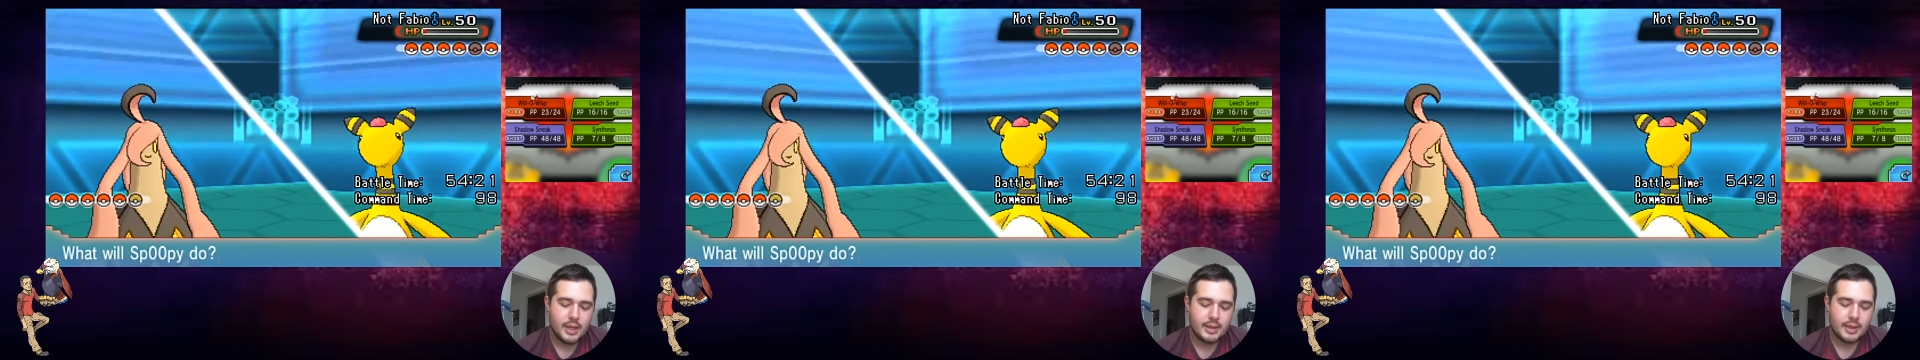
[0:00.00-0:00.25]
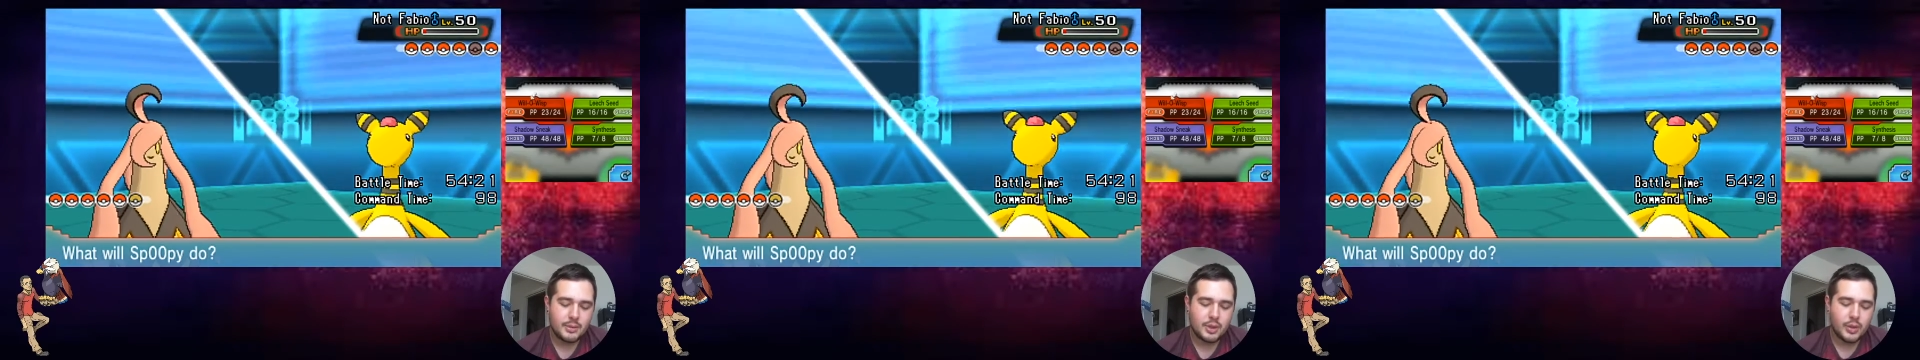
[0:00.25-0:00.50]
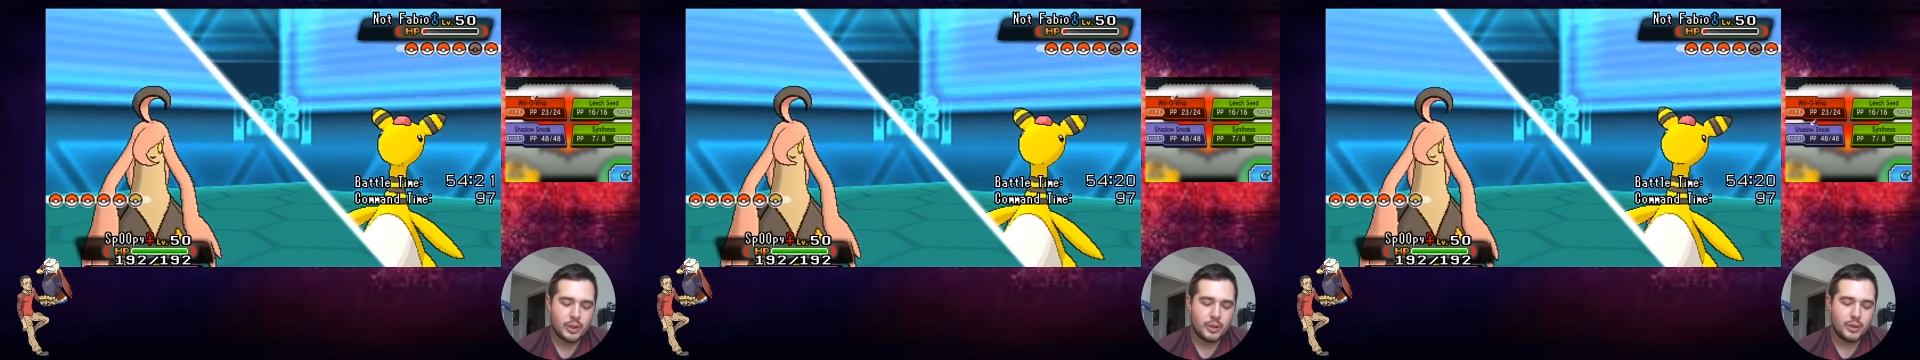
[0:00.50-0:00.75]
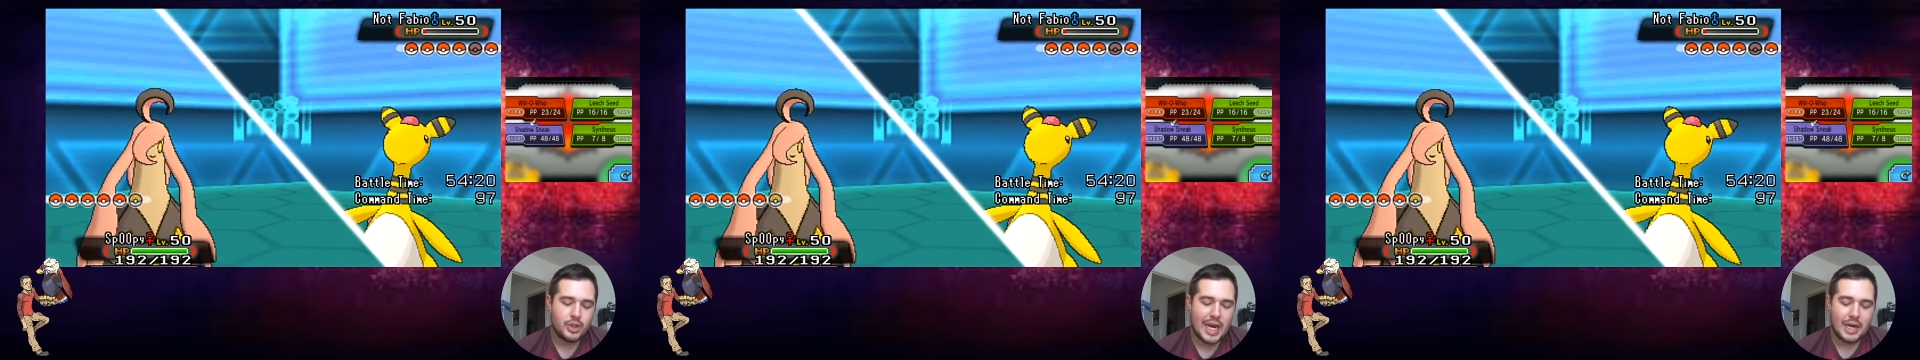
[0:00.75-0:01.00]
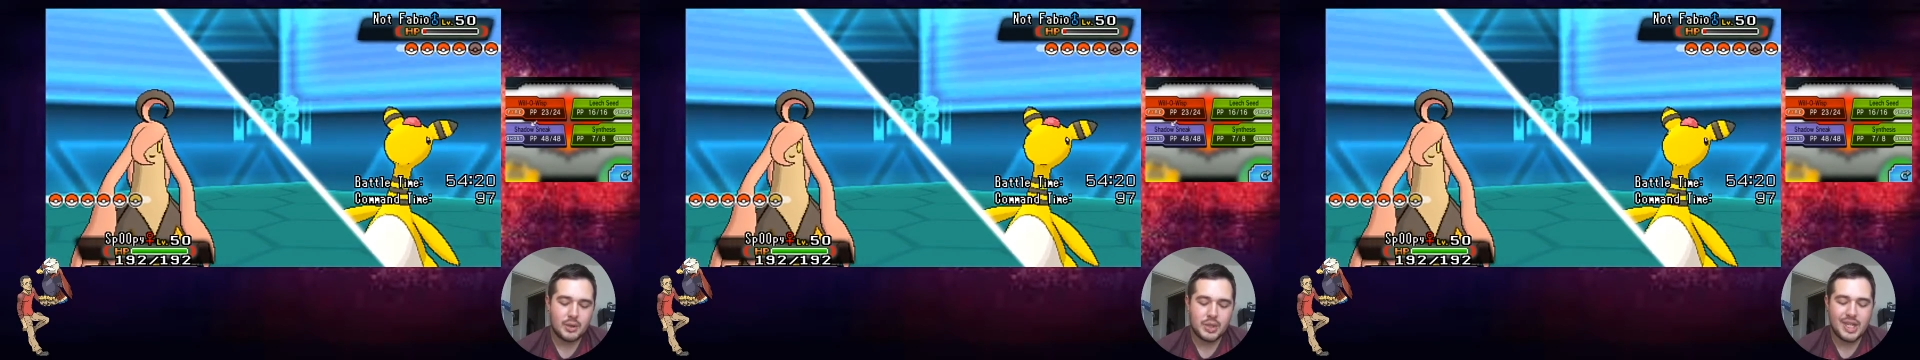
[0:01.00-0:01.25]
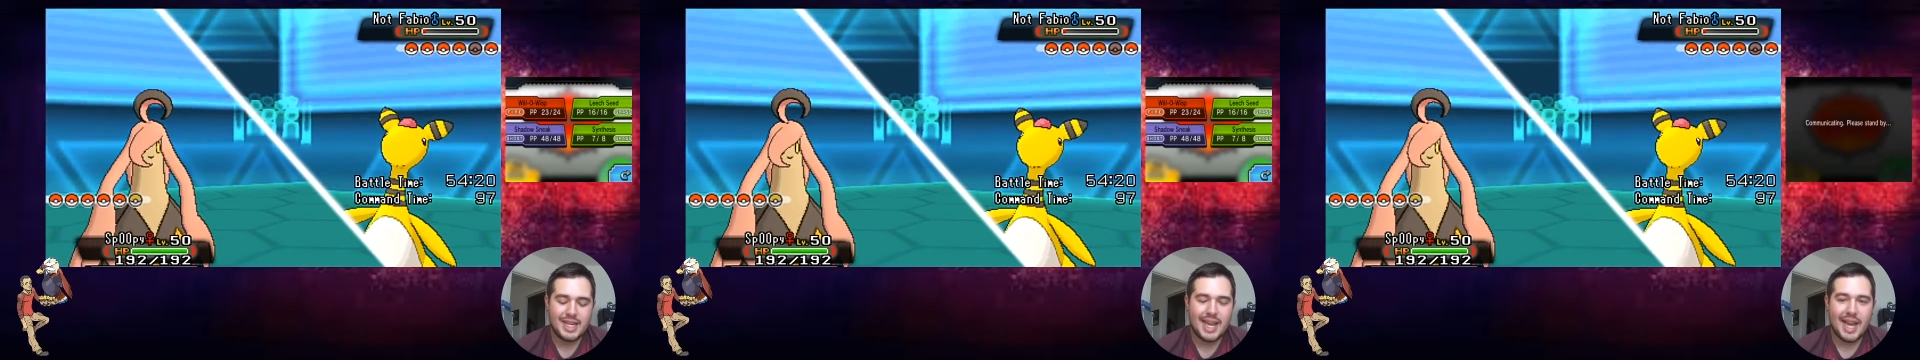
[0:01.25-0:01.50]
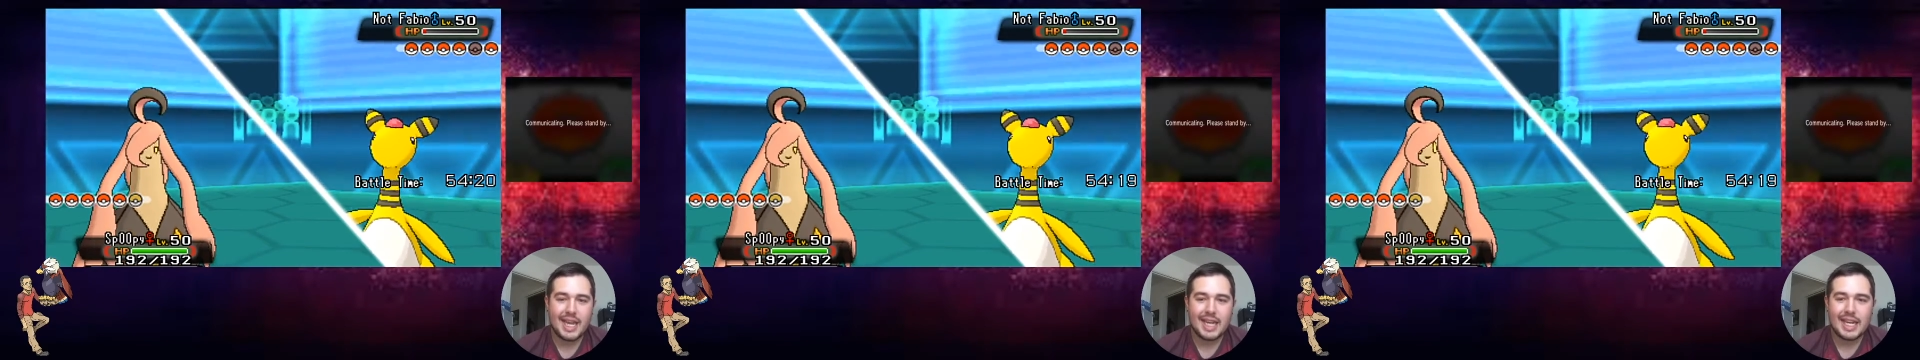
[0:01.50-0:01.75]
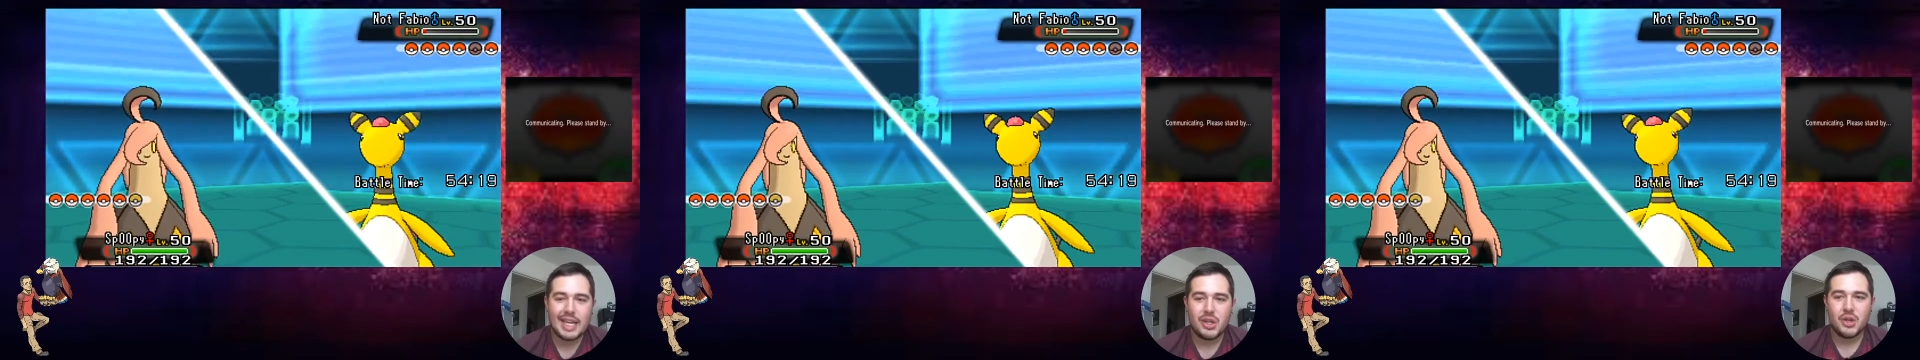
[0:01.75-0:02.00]
is I'm just going to Shadow Sneak
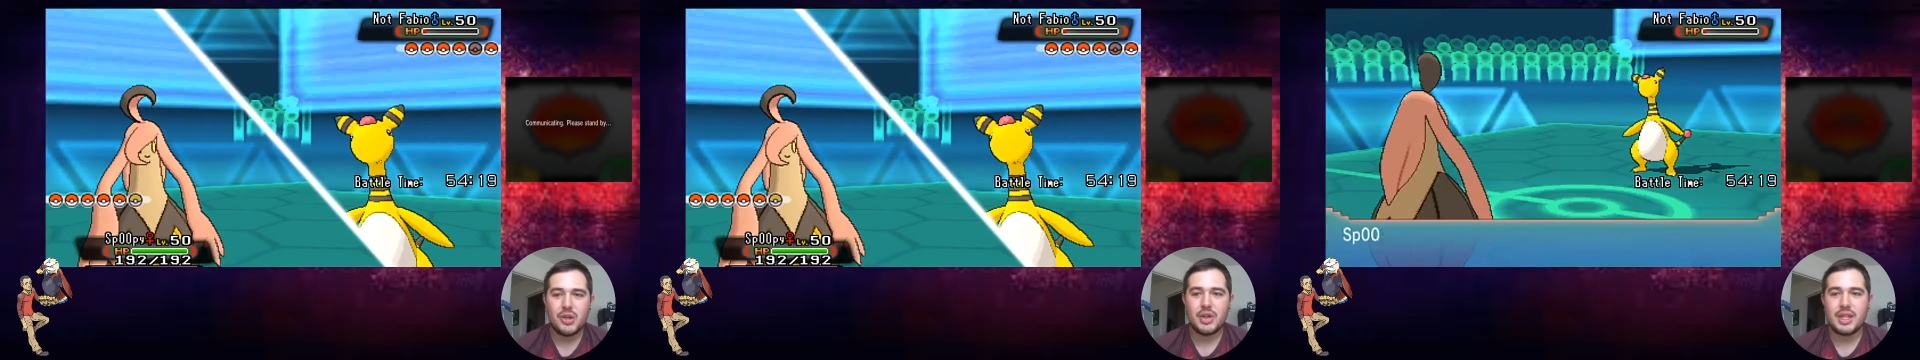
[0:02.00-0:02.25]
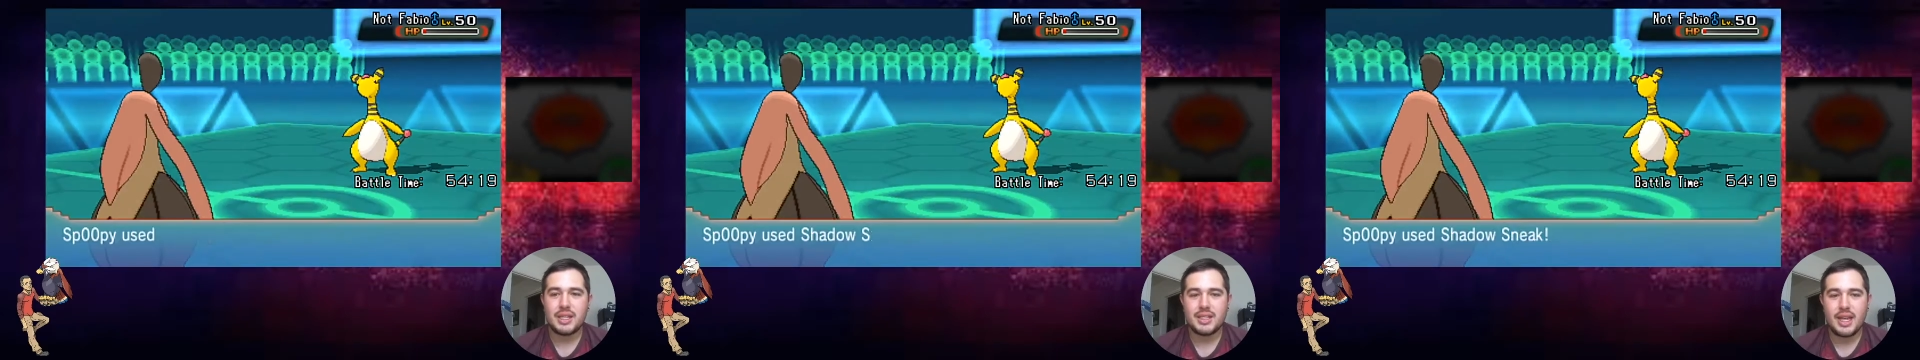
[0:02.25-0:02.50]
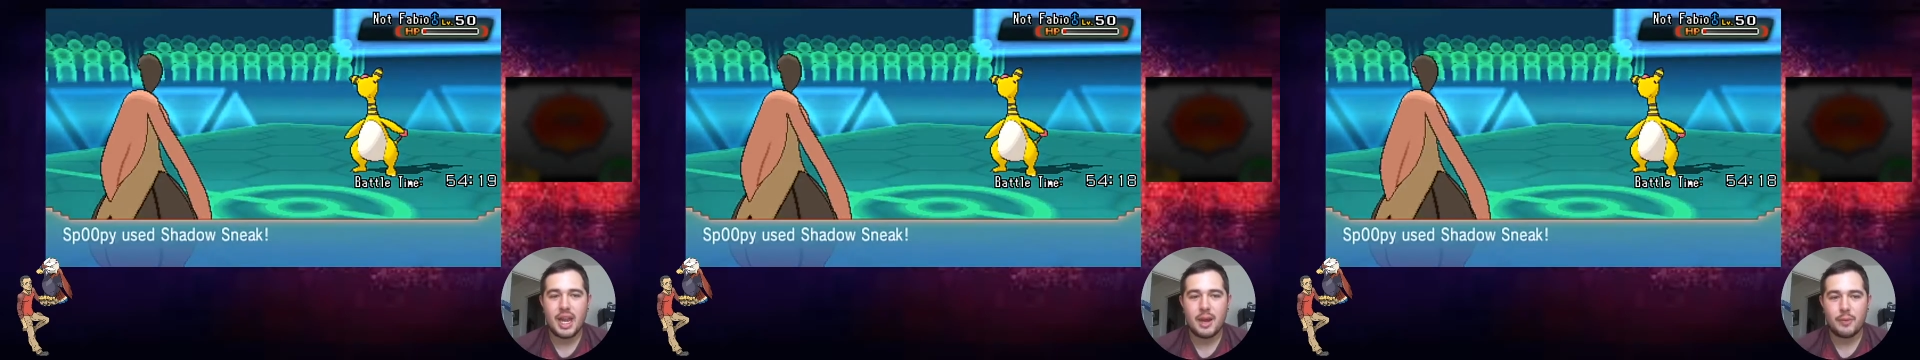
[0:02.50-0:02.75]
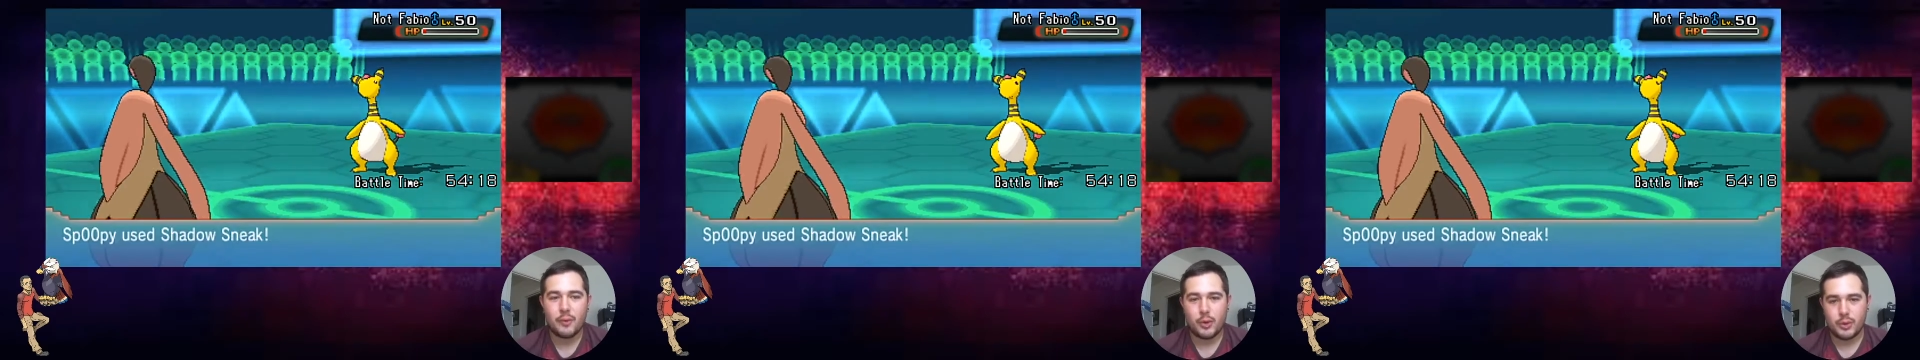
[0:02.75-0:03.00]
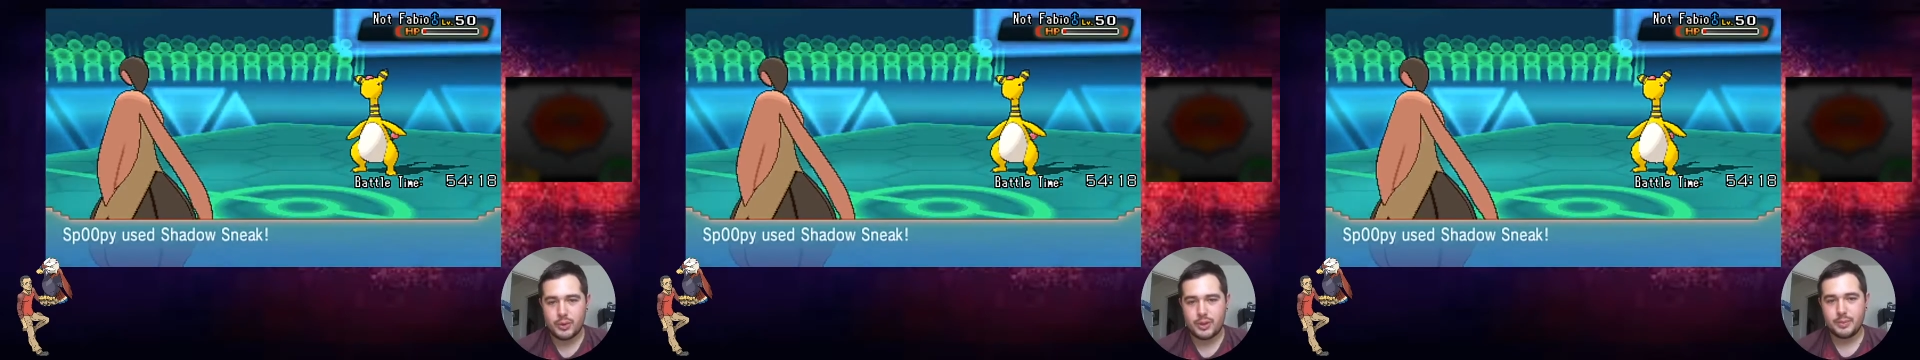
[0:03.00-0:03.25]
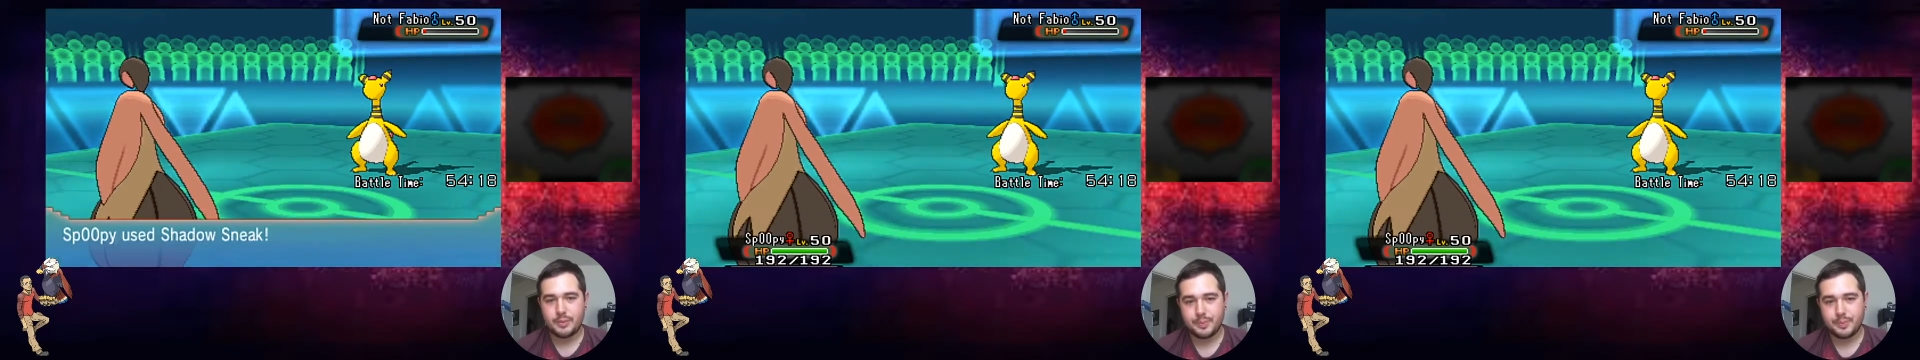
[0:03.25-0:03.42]
and kill this Ampharos.